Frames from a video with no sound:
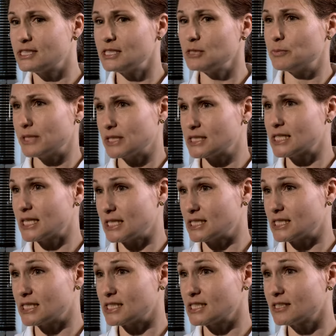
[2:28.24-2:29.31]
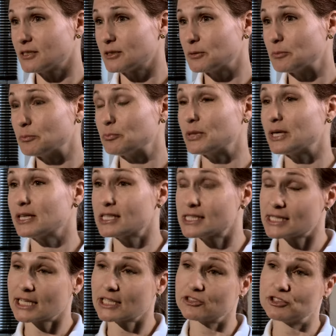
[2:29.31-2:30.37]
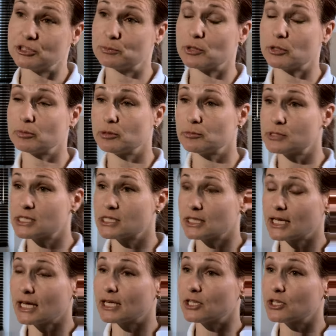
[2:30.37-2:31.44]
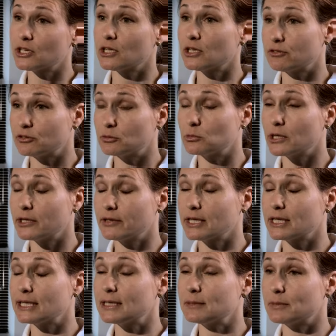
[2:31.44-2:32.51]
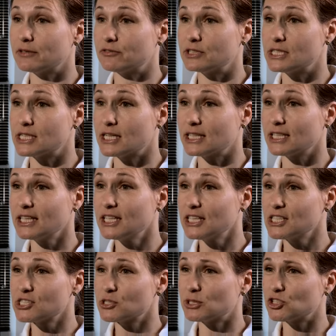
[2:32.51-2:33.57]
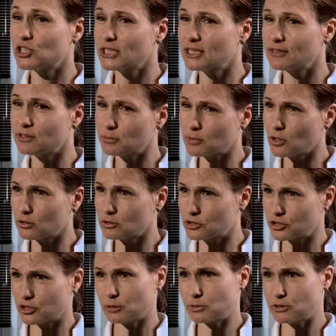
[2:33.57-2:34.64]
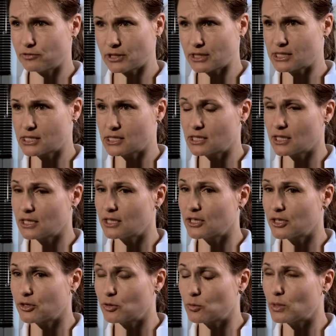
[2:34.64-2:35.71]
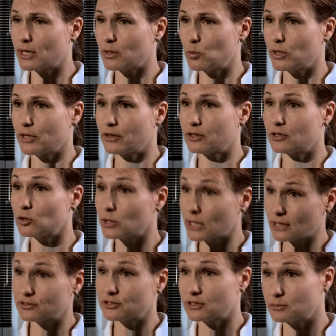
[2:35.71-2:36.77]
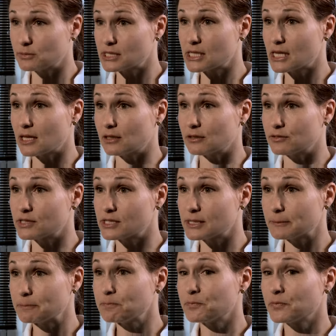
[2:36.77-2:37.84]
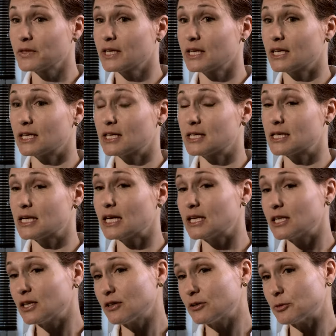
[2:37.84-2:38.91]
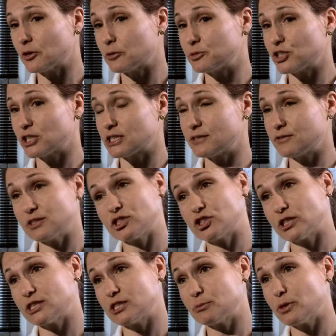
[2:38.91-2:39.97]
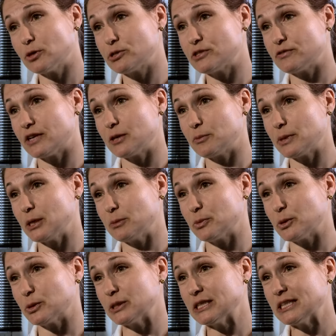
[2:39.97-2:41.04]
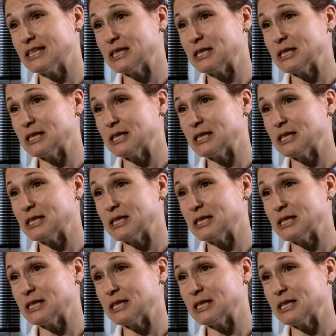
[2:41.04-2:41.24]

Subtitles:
debilitated by the secondary problems that can occur from wearing a limb every day. So I try and give them long-term advice that they can go away with and look after themselves. And another objective is trying to motivate people.